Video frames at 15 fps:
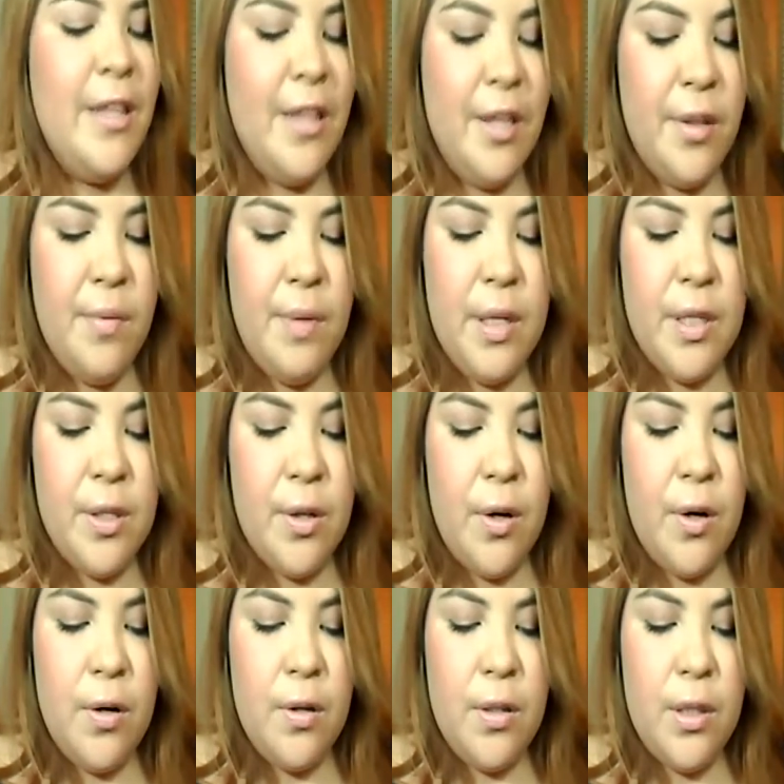The other one is
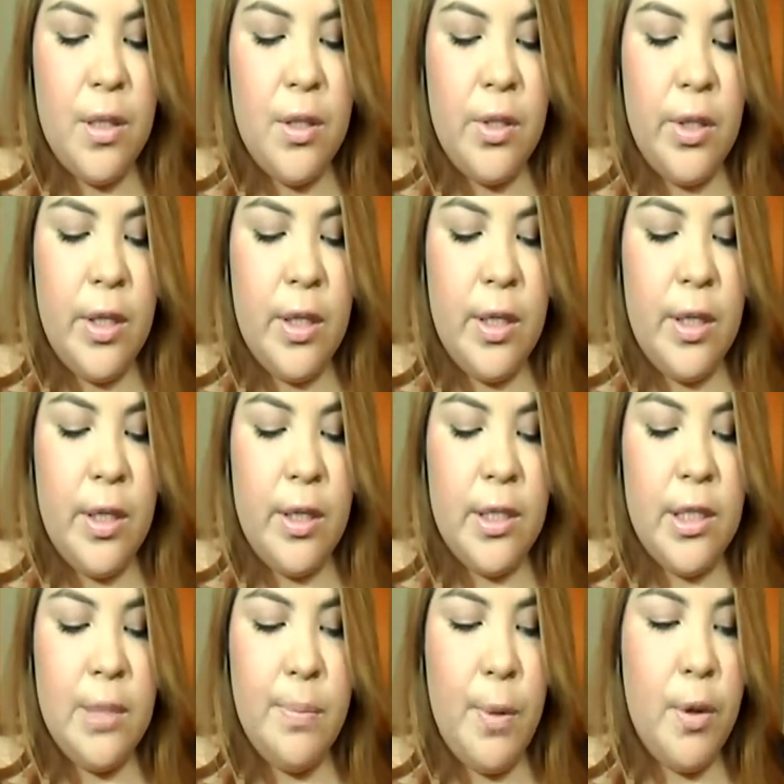called
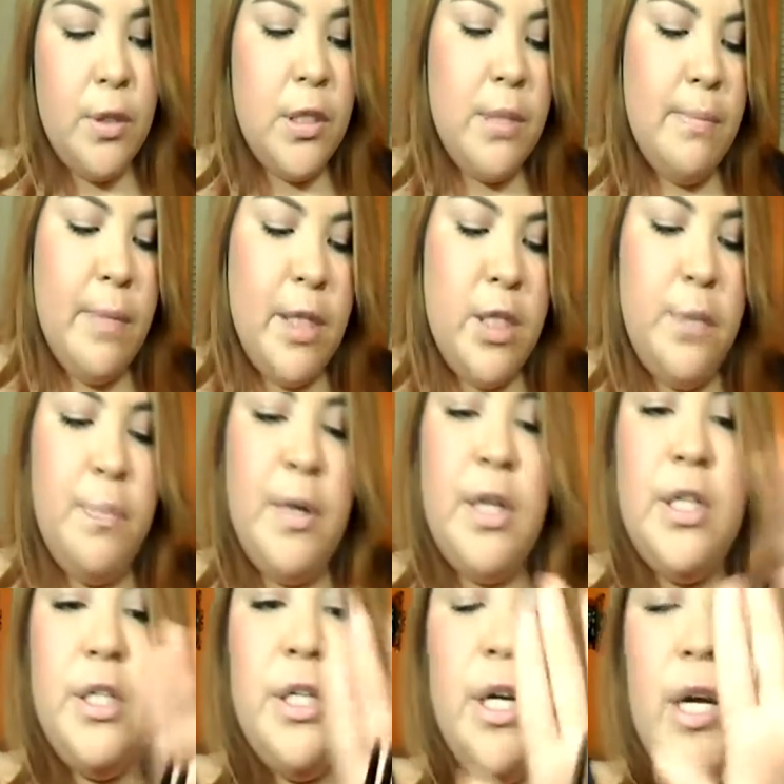the Small Smudge
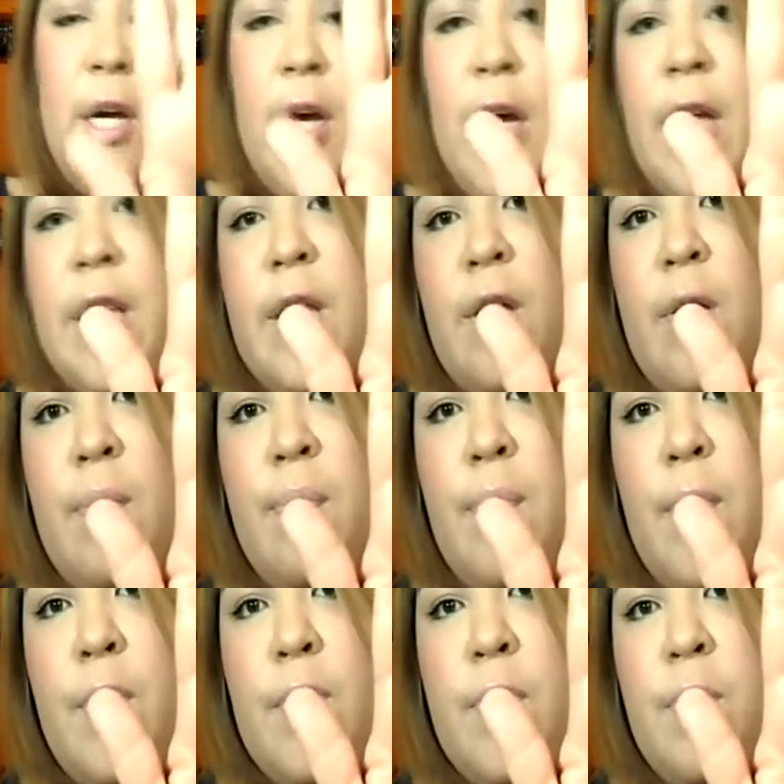Brush, and they are
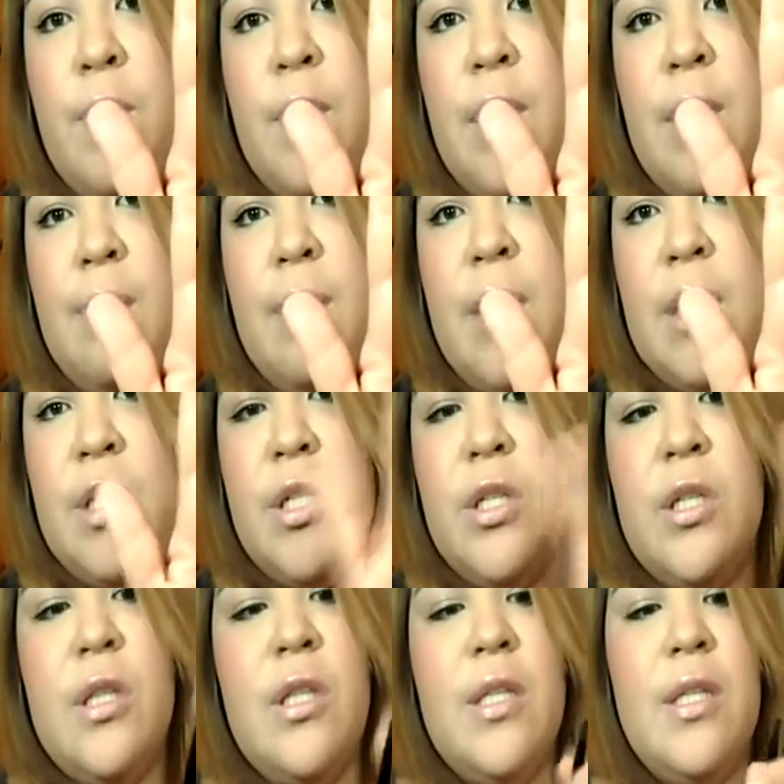both pretty
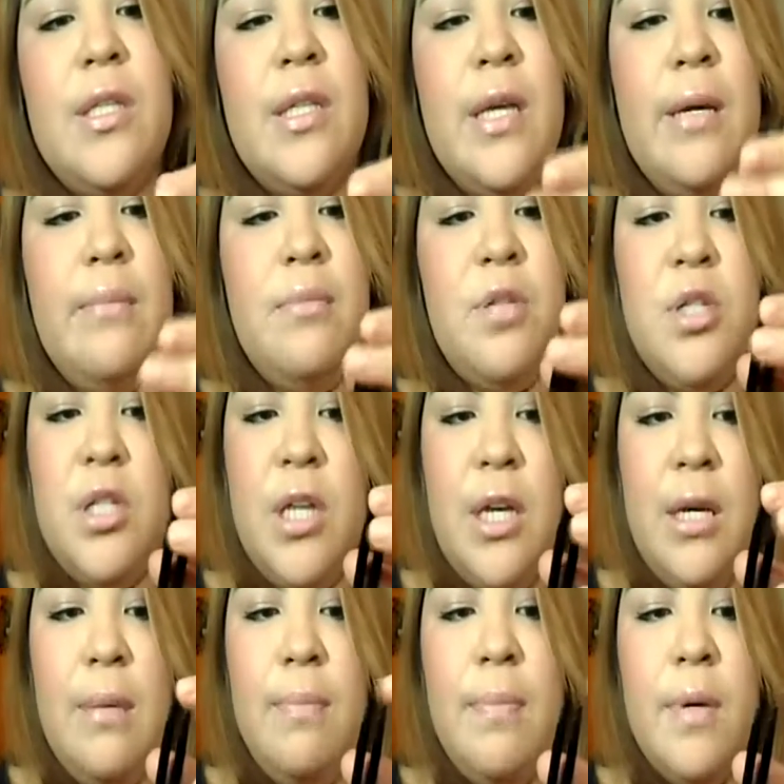much the same
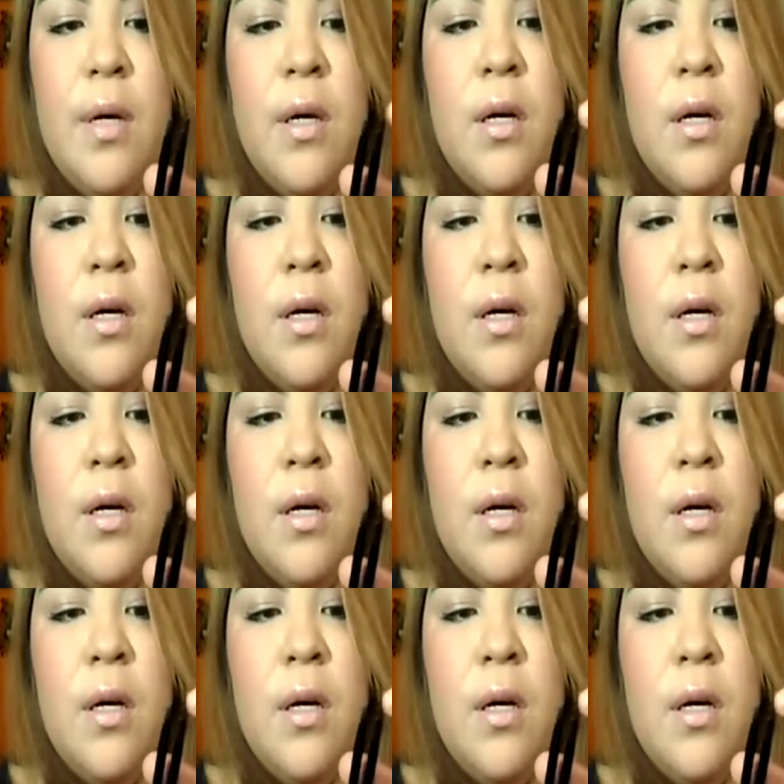shape.